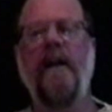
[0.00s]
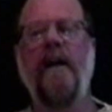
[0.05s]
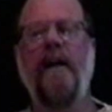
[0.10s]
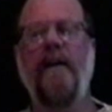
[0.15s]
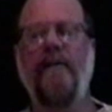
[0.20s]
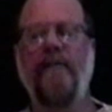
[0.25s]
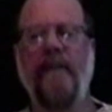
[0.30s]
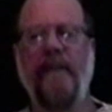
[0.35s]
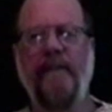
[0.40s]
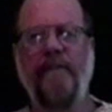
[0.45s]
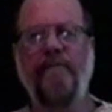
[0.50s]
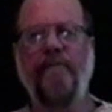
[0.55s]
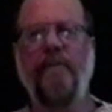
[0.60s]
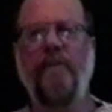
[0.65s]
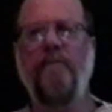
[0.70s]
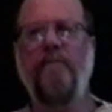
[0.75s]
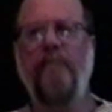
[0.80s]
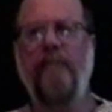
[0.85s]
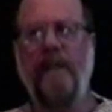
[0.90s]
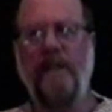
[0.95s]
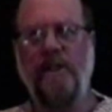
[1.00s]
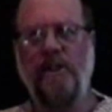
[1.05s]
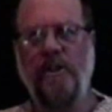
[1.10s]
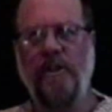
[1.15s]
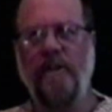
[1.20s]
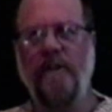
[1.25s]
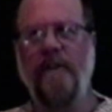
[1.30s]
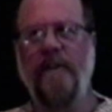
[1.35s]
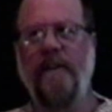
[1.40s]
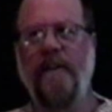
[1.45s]
of
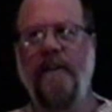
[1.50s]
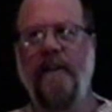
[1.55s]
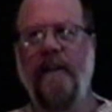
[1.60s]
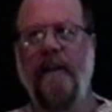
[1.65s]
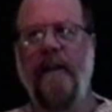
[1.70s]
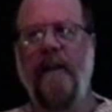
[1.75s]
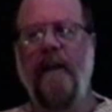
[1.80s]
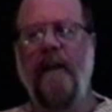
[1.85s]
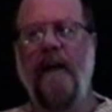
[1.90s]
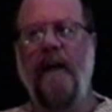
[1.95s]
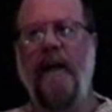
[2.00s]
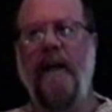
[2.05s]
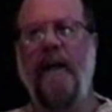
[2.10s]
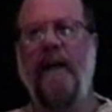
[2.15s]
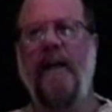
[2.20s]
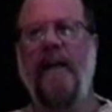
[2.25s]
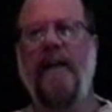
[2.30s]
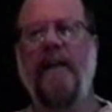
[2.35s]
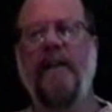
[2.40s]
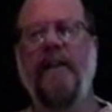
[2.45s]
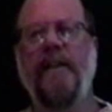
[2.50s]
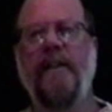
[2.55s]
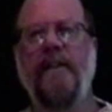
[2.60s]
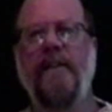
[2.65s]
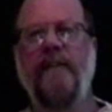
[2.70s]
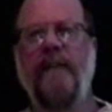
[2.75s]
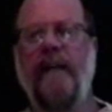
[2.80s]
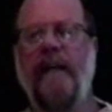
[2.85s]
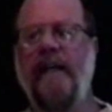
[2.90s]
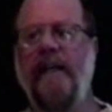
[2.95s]
information
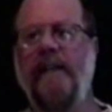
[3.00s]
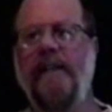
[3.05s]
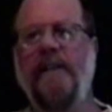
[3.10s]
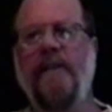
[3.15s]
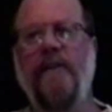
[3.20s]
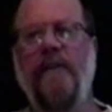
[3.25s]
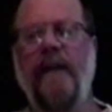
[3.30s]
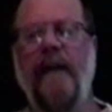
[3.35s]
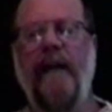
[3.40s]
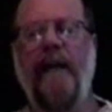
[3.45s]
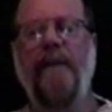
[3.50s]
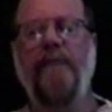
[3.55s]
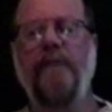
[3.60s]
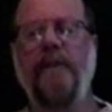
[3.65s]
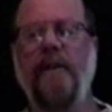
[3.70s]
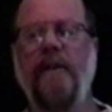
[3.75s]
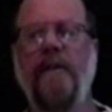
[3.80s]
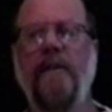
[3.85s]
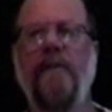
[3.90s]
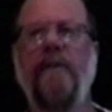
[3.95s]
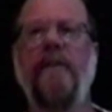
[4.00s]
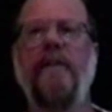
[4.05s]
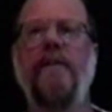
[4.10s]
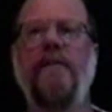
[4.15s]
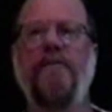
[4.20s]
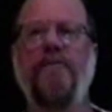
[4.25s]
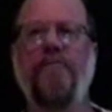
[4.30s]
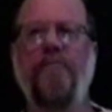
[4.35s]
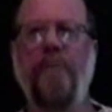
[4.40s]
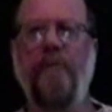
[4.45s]
that is going to absolutely
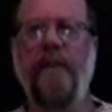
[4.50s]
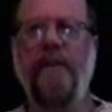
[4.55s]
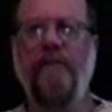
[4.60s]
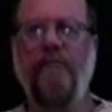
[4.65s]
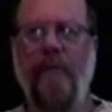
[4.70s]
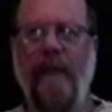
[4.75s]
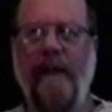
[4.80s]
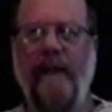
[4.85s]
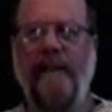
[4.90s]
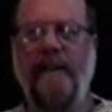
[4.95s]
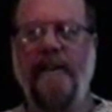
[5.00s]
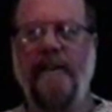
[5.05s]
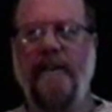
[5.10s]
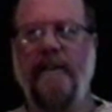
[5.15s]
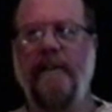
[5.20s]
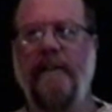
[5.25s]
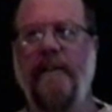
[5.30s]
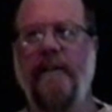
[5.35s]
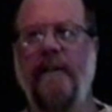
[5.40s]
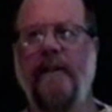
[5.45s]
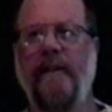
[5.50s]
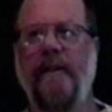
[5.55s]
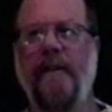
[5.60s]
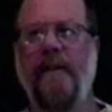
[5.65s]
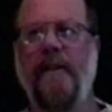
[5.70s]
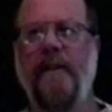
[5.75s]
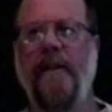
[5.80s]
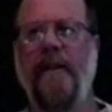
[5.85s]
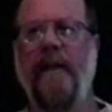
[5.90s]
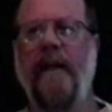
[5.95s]
rewrite
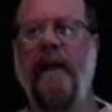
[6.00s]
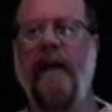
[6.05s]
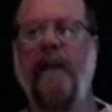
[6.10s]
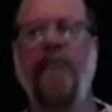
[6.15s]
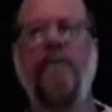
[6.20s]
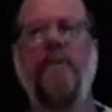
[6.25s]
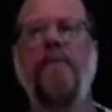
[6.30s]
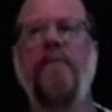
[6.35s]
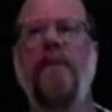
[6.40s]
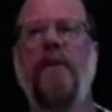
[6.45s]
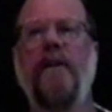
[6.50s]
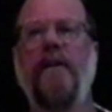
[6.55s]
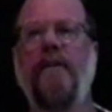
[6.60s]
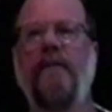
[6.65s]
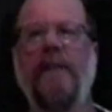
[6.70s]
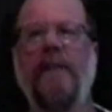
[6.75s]
every book of